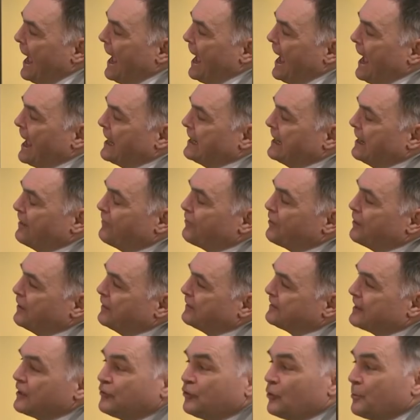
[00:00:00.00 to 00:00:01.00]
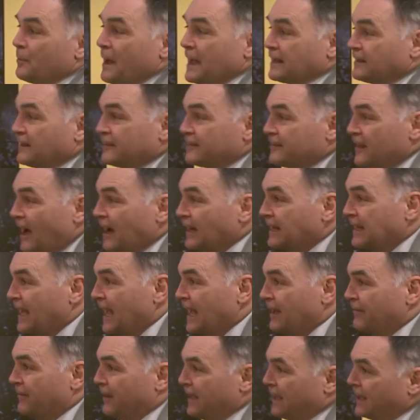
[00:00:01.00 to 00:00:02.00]
And if the central bank does not
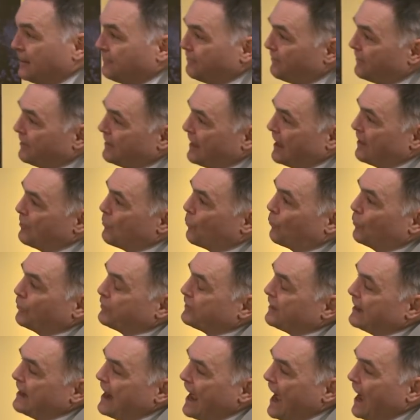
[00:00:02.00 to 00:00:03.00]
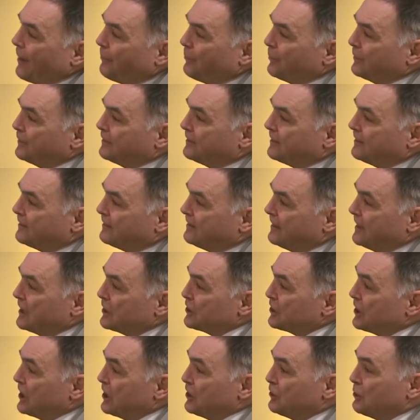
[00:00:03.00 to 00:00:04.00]
cave in, then the worst that happens is the
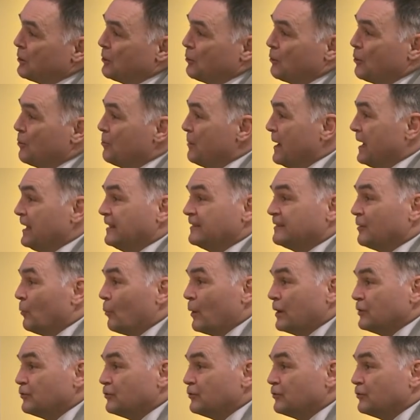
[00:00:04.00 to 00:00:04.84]
exchange rate remains at